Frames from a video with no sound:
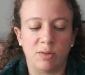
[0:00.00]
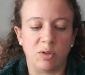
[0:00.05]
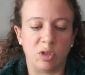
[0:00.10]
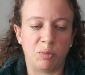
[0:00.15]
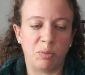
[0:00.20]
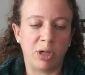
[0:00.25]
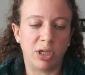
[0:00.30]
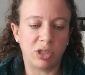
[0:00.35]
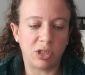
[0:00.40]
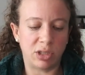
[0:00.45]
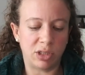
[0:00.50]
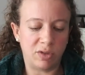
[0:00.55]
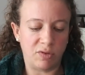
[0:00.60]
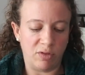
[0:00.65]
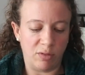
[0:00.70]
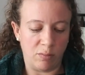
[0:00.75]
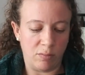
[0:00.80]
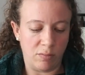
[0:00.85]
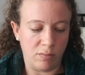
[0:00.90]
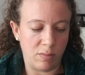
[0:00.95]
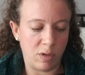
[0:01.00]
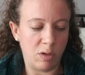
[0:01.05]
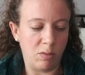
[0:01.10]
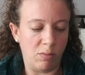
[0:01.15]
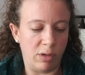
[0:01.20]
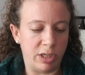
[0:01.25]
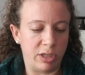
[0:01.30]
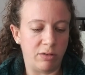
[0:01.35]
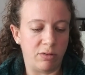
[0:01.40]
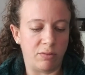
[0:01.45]
was purchased from
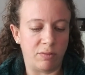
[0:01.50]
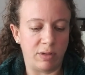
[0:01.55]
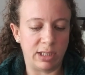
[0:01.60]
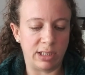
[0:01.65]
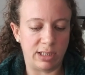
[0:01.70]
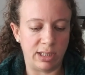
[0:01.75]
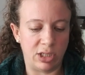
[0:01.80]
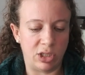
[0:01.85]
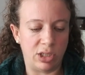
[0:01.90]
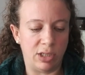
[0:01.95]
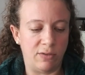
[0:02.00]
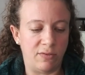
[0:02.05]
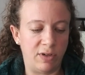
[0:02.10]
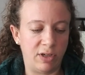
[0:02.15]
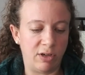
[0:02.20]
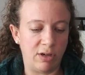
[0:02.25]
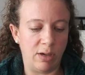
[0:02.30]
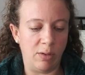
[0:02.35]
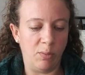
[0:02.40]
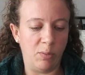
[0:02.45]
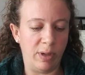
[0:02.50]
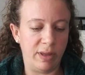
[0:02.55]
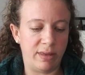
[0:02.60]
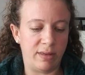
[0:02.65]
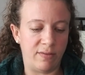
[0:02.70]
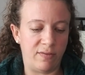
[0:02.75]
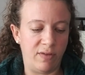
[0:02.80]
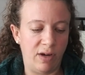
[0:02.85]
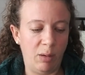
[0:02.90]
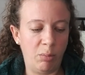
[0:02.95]
123 Stitch, and figure out what
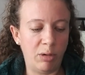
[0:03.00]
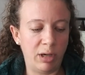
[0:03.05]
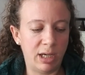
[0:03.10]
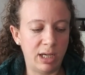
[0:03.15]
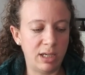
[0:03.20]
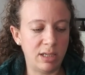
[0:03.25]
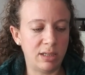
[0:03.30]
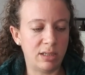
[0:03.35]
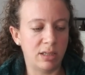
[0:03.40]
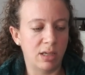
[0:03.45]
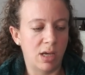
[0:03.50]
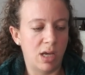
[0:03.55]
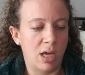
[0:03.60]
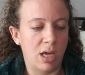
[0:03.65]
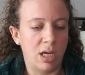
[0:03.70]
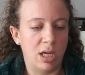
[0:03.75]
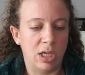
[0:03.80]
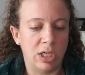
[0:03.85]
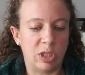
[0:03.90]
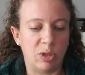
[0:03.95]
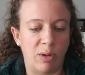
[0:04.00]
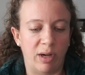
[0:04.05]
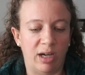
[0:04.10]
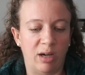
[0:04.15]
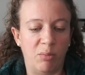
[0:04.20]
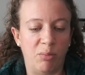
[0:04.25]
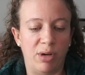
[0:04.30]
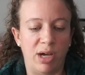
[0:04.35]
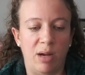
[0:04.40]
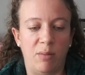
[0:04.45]
the fabric is so I
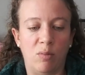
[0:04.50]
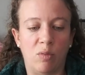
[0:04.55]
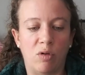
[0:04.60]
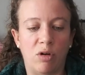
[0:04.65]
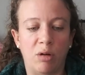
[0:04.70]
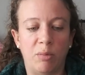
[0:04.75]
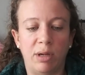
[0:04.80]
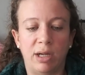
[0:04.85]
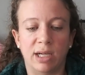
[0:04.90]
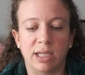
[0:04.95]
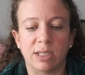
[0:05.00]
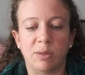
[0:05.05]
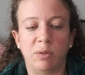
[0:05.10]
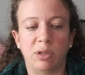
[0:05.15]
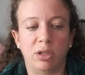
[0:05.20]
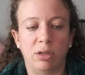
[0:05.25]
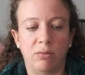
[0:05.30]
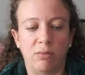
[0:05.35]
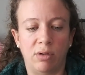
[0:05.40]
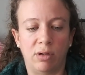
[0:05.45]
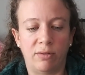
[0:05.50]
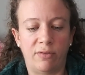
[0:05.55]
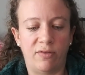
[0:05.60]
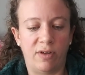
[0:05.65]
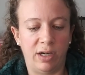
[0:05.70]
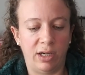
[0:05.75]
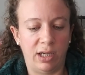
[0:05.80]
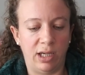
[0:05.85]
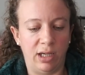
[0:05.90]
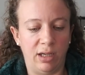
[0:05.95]
can buy more, because it would look real
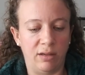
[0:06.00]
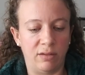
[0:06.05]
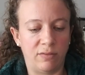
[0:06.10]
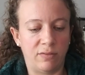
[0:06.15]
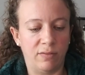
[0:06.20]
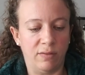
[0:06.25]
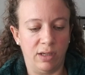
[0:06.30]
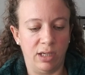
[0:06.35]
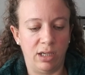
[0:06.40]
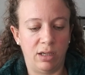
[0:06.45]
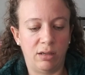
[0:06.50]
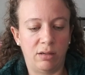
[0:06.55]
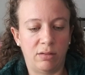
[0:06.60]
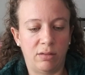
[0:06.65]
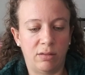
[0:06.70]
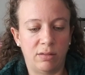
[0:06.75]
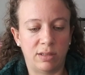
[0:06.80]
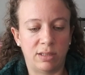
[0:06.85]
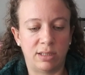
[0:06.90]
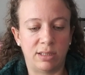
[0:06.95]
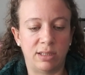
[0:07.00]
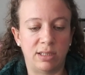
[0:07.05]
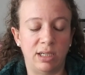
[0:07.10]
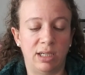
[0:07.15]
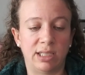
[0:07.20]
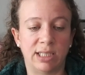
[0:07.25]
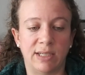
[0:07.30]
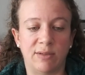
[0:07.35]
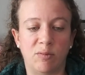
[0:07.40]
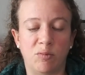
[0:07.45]
funky if like
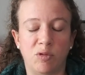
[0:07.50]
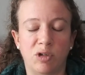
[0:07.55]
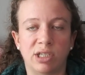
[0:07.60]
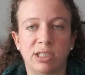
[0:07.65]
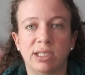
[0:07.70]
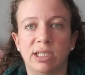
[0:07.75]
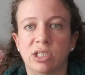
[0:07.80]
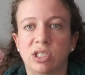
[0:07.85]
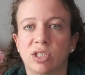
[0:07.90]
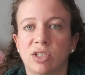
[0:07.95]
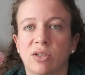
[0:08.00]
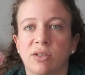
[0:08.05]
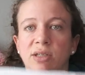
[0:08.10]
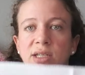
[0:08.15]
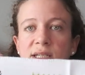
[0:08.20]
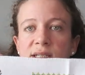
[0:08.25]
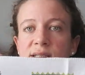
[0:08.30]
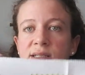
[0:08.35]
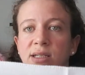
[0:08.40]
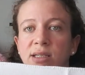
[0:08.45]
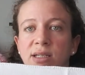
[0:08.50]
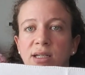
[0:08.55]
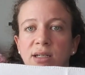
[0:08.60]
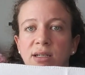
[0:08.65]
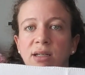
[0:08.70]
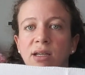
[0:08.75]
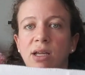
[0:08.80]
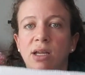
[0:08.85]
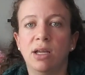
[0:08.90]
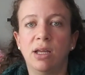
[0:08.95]
six of them were stitched on this and then
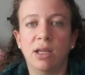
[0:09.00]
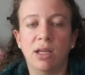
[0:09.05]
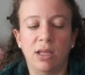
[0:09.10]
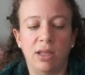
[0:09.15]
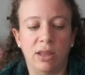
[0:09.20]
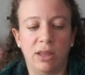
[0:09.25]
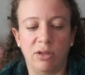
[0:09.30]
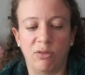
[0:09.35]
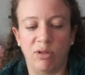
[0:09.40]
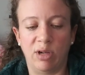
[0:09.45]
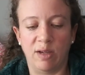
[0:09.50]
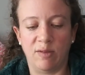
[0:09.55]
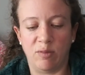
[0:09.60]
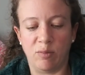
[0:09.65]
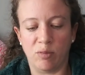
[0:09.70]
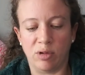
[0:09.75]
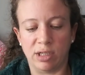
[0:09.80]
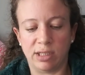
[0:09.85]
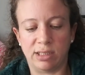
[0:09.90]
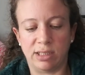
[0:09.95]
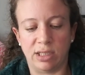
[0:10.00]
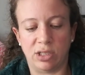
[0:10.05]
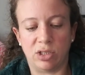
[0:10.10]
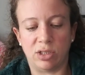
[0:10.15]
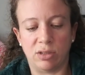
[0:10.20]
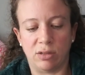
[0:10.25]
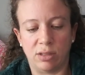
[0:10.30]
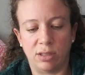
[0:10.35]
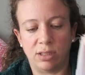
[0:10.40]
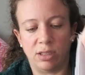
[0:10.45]
three of them were stitched
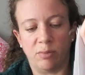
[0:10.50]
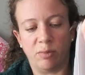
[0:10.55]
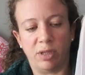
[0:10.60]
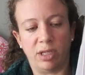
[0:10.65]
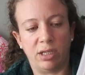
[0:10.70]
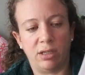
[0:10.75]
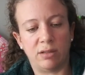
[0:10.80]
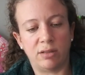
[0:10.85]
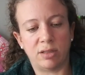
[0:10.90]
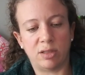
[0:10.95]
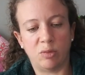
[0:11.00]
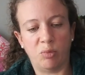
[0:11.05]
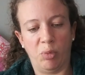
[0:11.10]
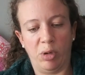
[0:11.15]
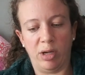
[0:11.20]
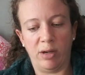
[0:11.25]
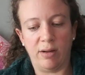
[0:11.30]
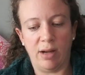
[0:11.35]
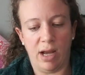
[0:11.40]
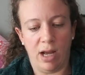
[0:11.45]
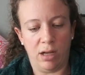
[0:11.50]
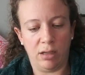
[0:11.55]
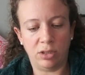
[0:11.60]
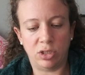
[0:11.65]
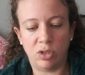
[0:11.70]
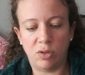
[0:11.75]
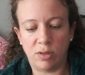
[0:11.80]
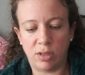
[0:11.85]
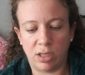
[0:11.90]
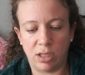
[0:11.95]
on something else. But I'll
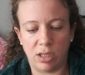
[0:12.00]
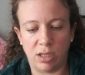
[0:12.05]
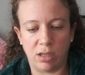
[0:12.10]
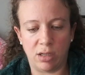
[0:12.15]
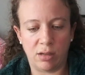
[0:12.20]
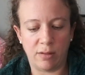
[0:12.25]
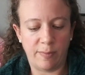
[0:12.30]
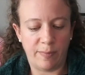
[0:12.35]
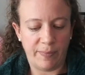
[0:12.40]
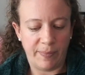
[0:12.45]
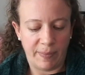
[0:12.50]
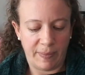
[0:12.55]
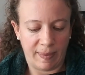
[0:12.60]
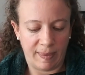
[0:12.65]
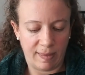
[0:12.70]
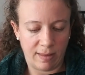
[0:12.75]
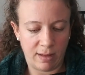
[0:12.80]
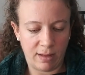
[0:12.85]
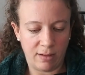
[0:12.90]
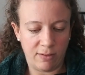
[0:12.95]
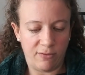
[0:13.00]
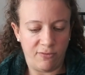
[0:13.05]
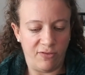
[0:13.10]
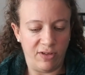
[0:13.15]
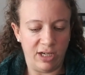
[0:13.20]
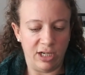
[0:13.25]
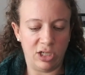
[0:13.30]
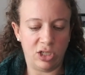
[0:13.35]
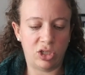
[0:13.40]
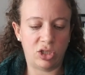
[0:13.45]
do the
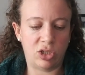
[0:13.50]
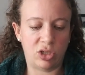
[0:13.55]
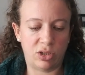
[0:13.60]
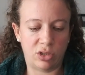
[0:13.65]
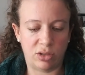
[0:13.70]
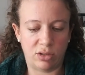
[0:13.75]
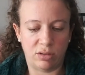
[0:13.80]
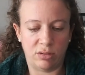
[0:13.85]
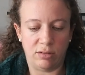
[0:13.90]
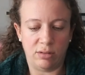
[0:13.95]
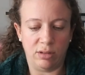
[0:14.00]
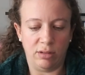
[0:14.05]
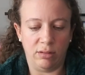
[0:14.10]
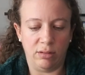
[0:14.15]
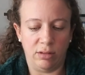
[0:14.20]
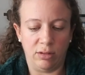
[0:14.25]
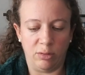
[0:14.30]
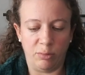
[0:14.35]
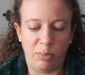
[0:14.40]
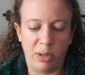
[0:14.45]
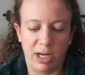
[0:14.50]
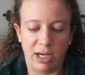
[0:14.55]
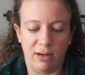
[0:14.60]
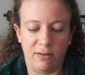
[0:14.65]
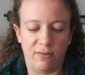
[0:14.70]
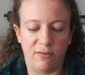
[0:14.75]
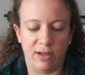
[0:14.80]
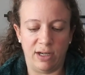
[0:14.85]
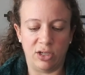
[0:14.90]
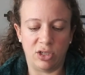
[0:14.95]
finish, the little
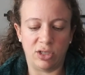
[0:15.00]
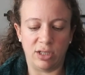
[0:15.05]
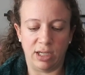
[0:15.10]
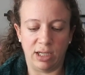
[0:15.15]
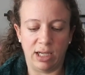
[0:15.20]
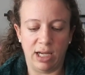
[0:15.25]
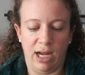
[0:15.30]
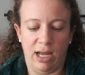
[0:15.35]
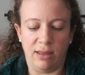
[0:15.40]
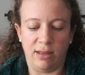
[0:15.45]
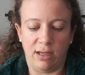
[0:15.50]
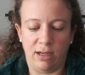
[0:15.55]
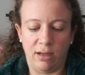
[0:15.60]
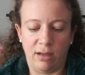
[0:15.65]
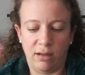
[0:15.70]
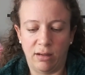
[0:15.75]
pennant finish that Kathy